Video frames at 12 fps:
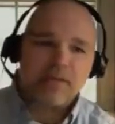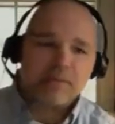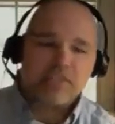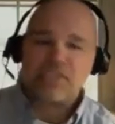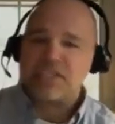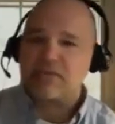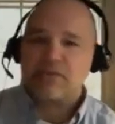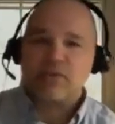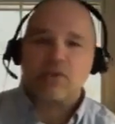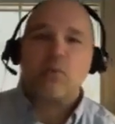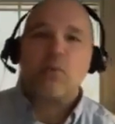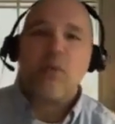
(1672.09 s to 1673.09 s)
I'm just telling you
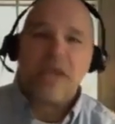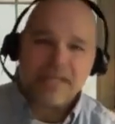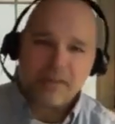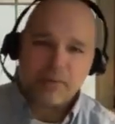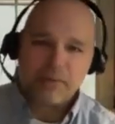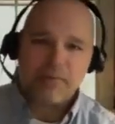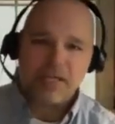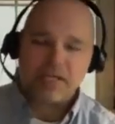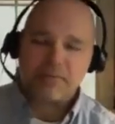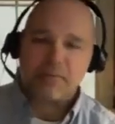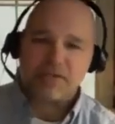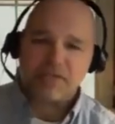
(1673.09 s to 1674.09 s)
the way they would make
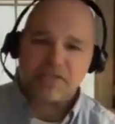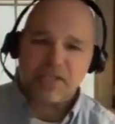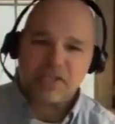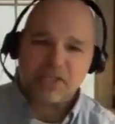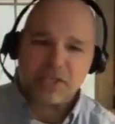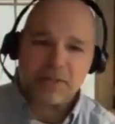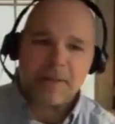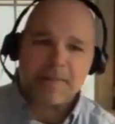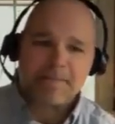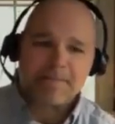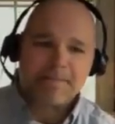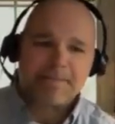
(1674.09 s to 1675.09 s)
the presentation
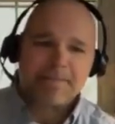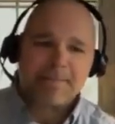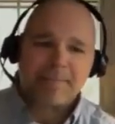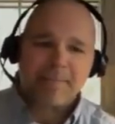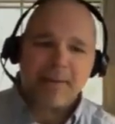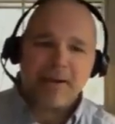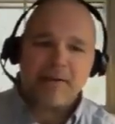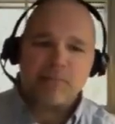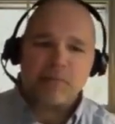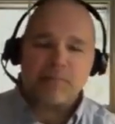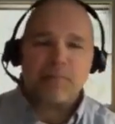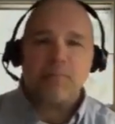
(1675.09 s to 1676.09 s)
um,
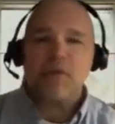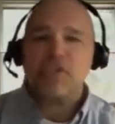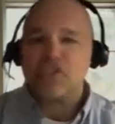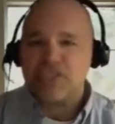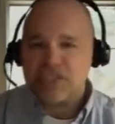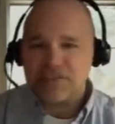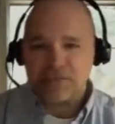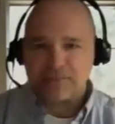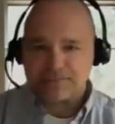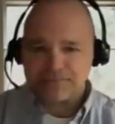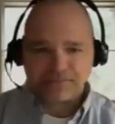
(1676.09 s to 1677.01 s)
would be much different.